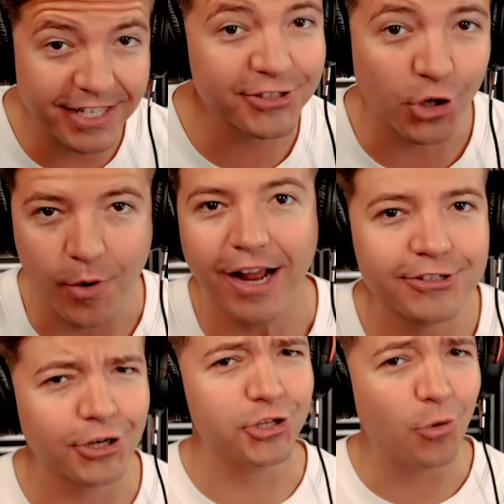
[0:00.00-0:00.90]
this
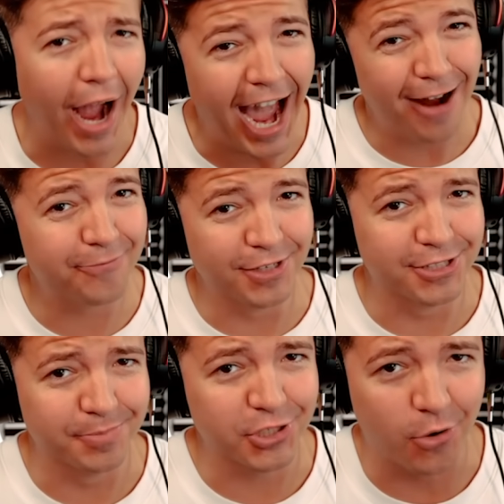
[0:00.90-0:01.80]
direction, you have to
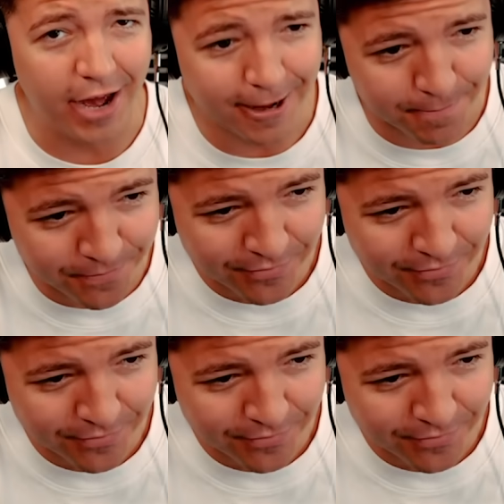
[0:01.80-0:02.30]
subscribe.